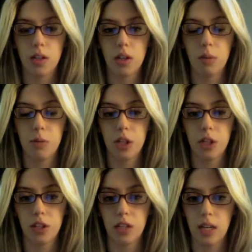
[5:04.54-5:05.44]
or
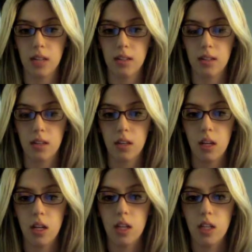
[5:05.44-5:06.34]
obturator tests.
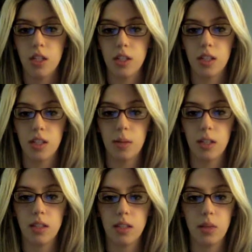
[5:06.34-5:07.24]
She is
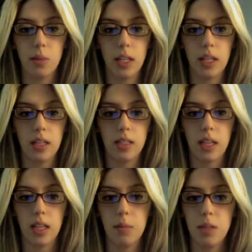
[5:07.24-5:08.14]
experiencing weakness
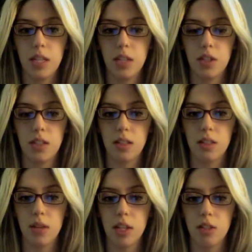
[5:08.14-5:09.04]
and limitations in
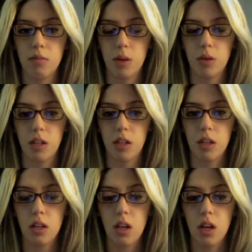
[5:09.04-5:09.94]
range of motion.
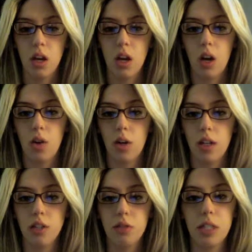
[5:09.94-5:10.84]

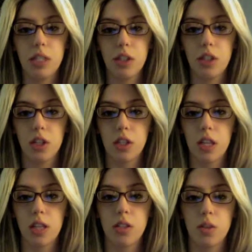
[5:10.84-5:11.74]
According to researchers
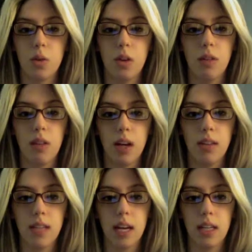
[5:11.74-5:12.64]
at the School of
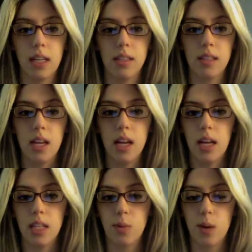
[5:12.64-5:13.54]
Health Science
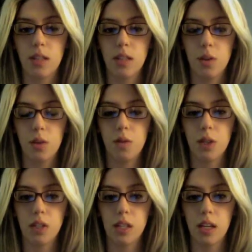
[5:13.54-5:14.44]
at Swansea
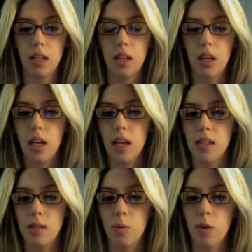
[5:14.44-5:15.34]
University, it is
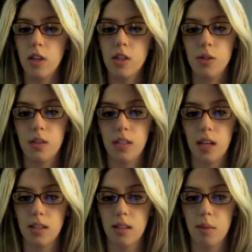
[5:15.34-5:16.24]
important to
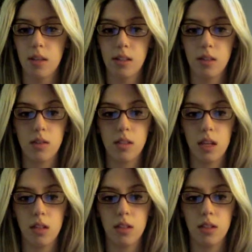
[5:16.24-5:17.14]
assess the
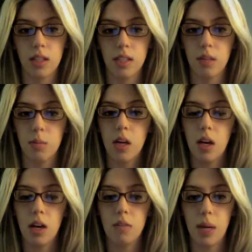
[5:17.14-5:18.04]
musculoskeletal system
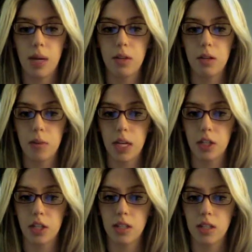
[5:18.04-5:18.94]
of bedridden
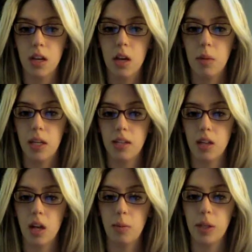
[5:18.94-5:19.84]
patients because
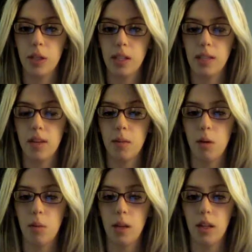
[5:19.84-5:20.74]
long periods of
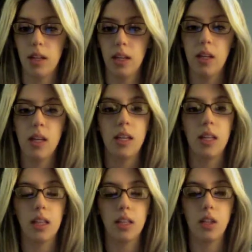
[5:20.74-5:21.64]
immobility
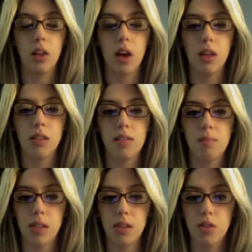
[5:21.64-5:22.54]
can lead to loss of
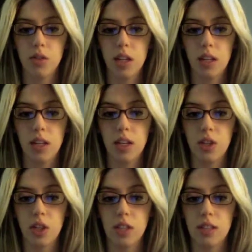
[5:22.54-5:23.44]
muscle strength and
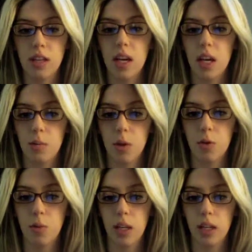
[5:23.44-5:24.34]
endurance and
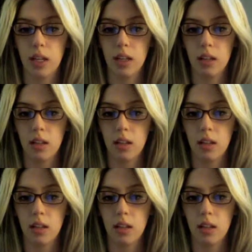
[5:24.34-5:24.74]
bone weakening.